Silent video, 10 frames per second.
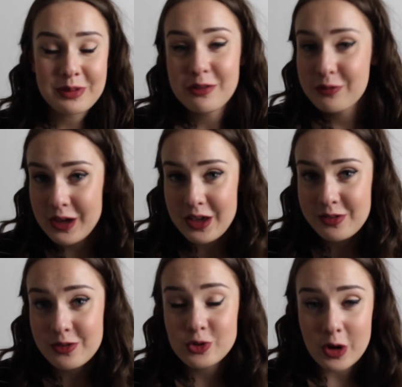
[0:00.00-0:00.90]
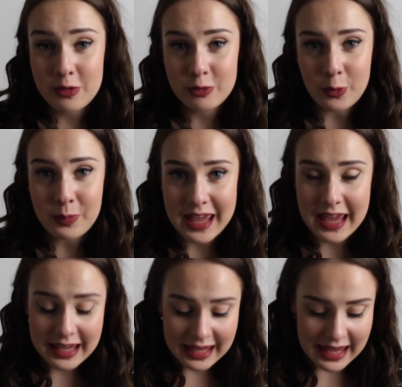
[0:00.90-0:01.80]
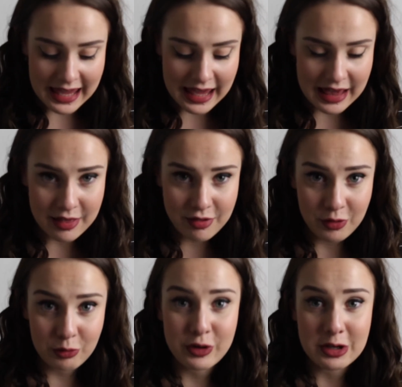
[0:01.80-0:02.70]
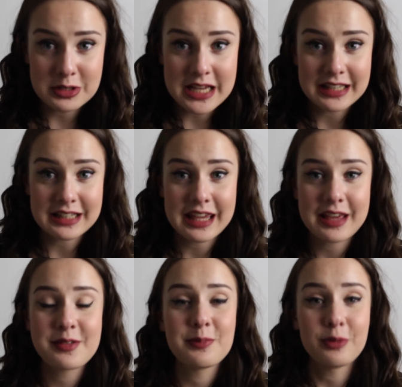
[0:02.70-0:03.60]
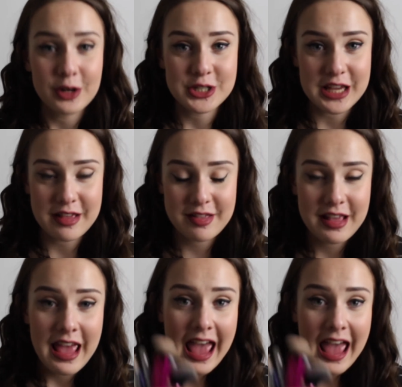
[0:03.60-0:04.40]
my first drugstore pick is Real Techniques brushes,